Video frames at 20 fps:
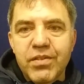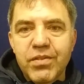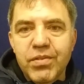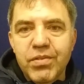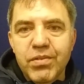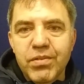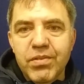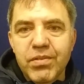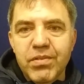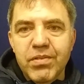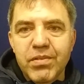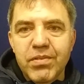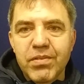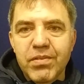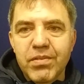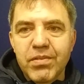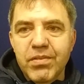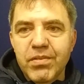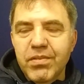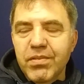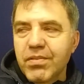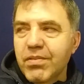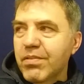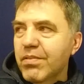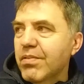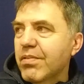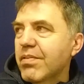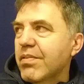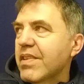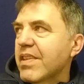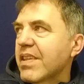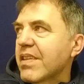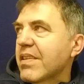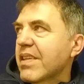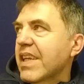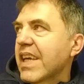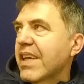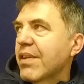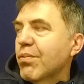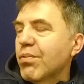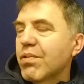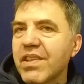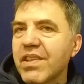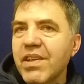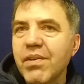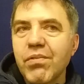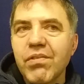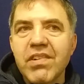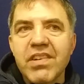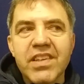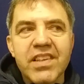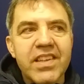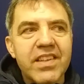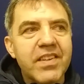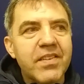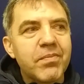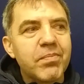to get they want.